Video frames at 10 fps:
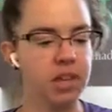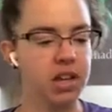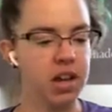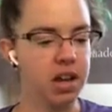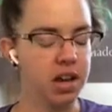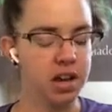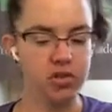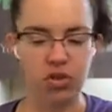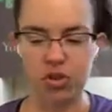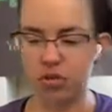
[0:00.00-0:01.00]
And
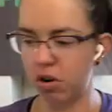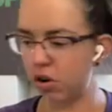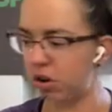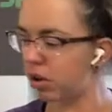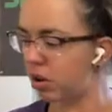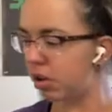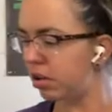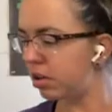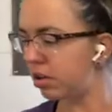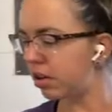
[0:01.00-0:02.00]
they're
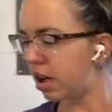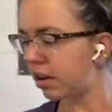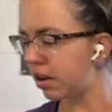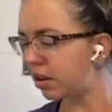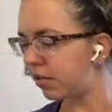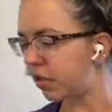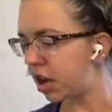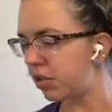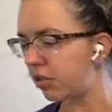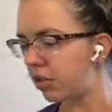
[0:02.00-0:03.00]
all, I kind of
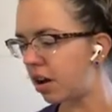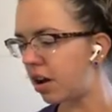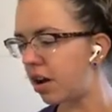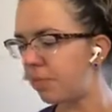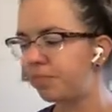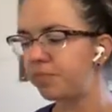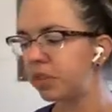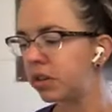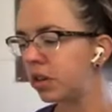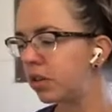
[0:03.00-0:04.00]
forget,
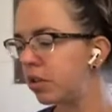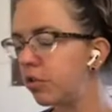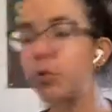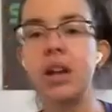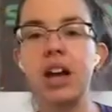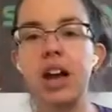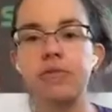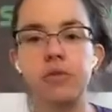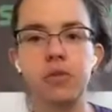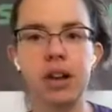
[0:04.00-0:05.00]
3.5 to
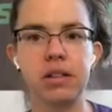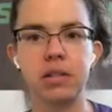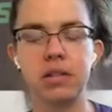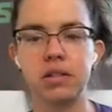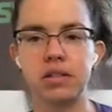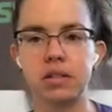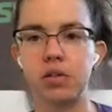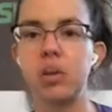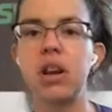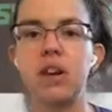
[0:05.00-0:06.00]
4 ounces,
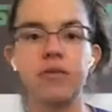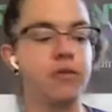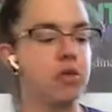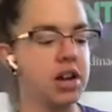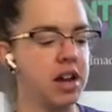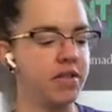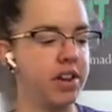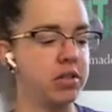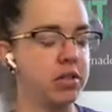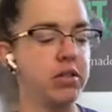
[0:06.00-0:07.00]
3.5 to 4.5
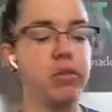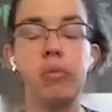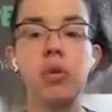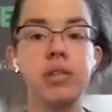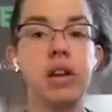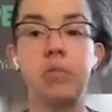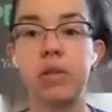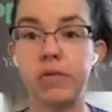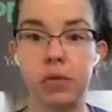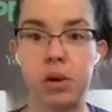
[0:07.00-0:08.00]
ounces. So I'm always aiming
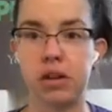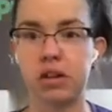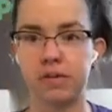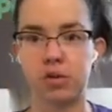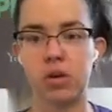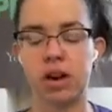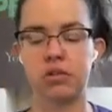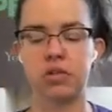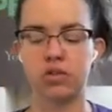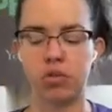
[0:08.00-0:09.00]
for about like a 4-ounce
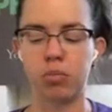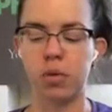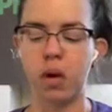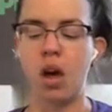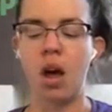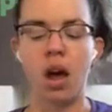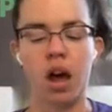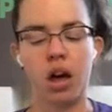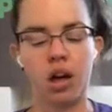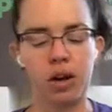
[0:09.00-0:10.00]
soap,
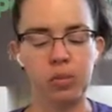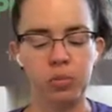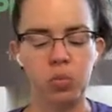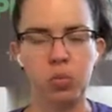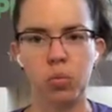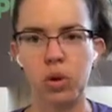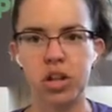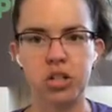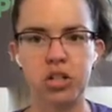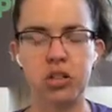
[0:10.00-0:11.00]

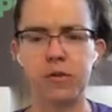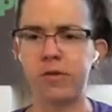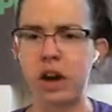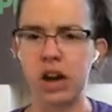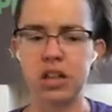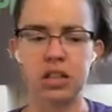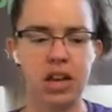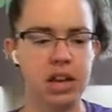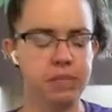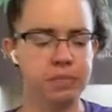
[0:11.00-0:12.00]
which you'll find
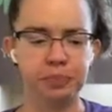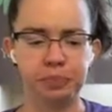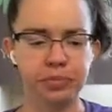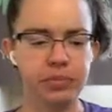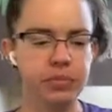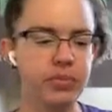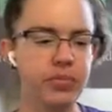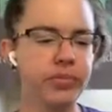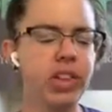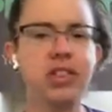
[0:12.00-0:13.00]
that
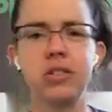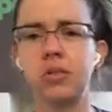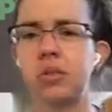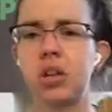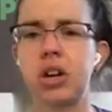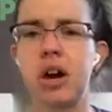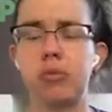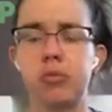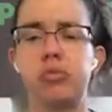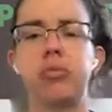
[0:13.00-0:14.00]
this is a really
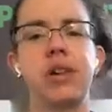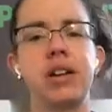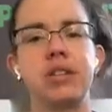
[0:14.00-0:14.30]
comparable price